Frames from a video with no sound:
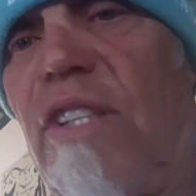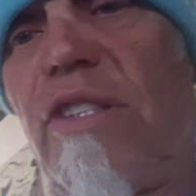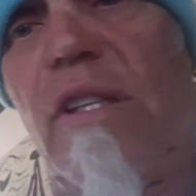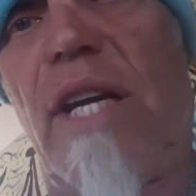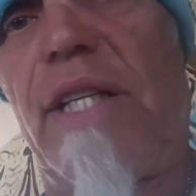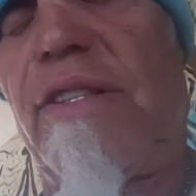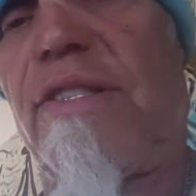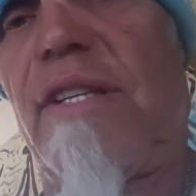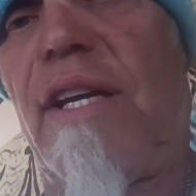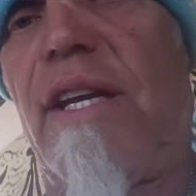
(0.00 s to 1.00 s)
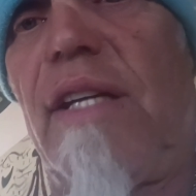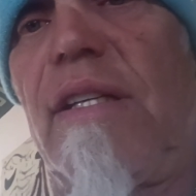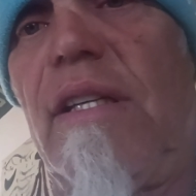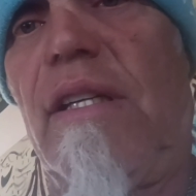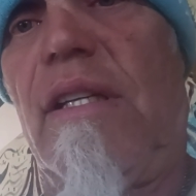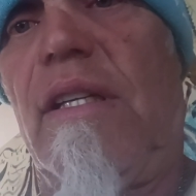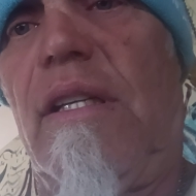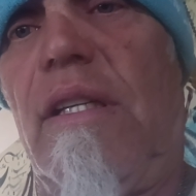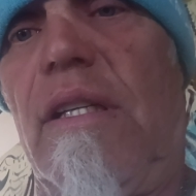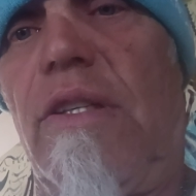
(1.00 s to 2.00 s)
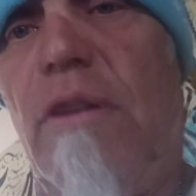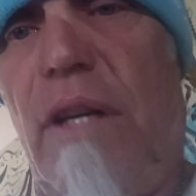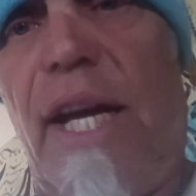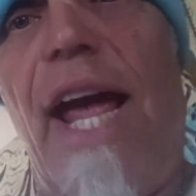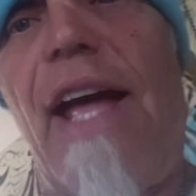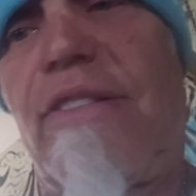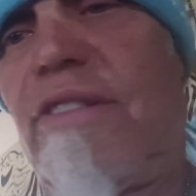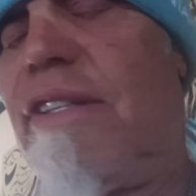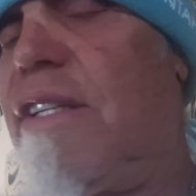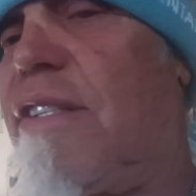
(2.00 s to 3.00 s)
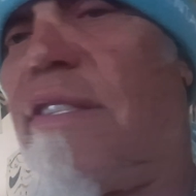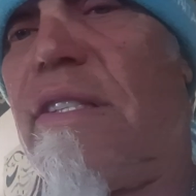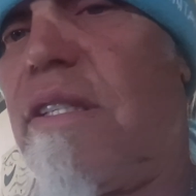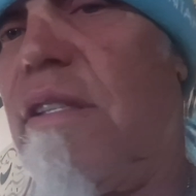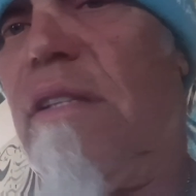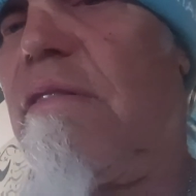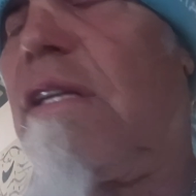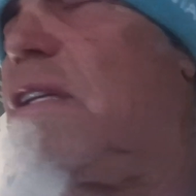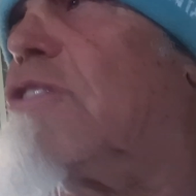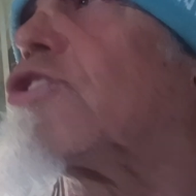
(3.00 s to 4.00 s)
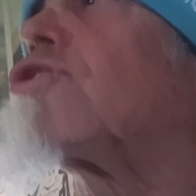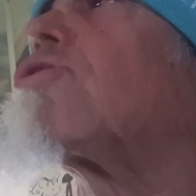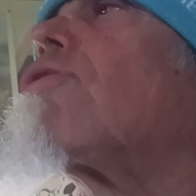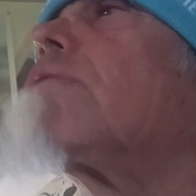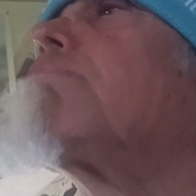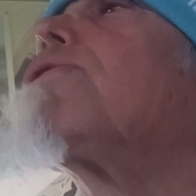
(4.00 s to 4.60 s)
such a line in the sand. Your cancer is, your story